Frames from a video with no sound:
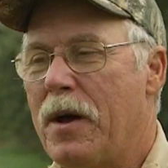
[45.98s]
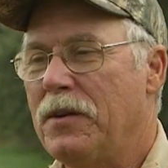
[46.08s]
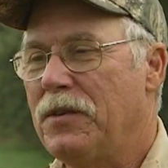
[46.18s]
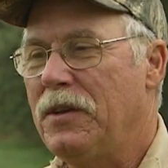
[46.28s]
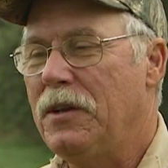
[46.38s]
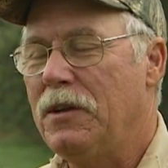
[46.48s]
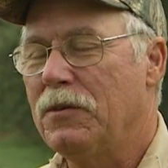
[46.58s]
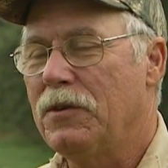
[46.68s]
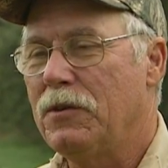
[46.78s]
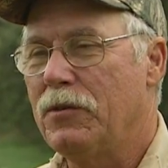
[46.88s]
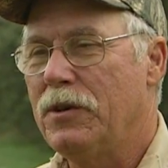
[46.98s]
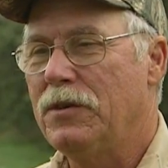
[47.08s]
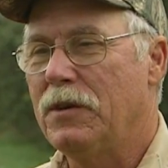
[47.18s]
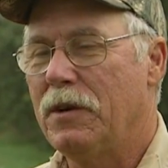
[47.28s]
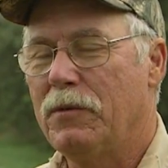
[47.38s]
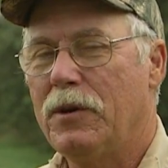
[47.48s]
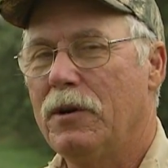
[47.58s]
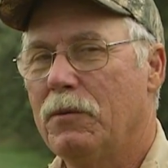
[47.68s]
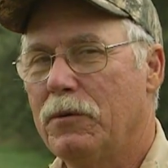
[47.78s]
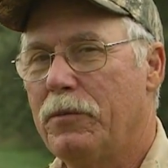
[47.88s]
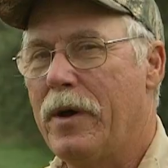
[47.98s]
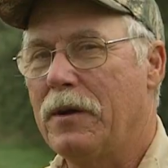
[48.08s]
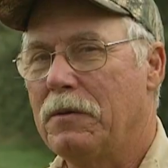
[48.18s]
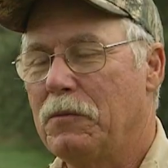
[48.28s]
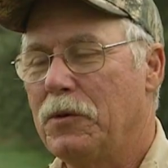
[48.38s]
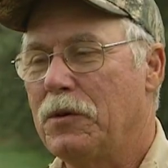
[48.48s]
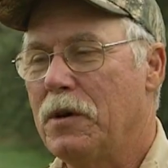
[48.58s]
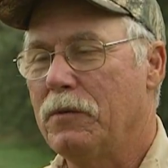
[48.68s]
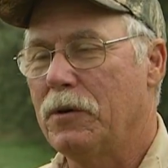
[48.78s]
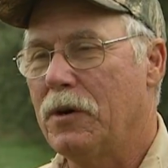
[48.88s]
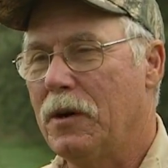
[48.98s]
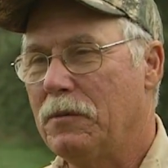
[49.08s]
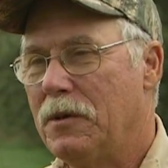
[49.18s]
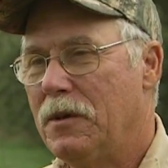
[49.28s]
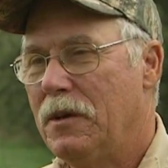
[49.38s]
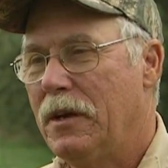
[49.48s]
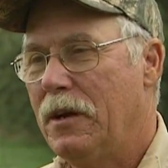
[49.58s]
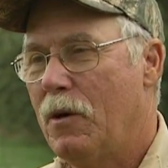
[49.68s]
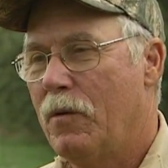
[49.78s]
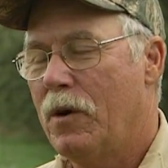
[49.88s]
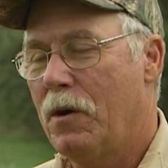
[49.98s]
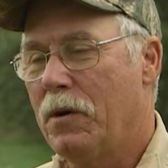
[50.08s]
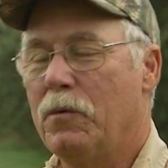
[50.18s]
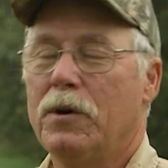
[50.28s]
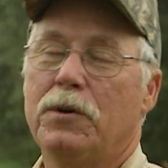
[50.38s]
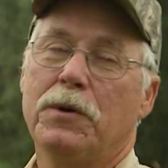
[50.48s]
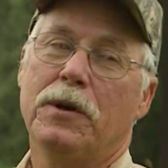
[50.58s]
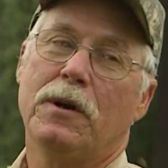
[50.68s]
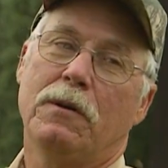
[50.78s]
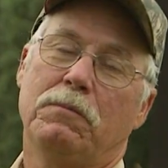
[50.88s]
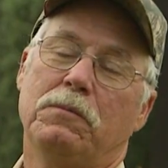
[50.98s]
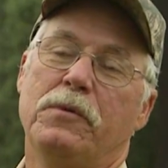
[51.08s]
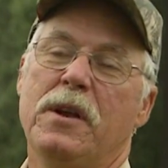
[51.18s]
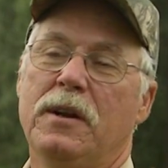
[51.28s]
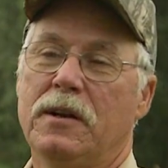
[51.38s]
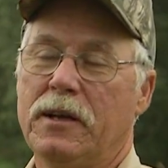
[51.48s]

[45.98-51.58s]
I see the yields increasing every year with my with cover crop and overall, and we're doing it on rented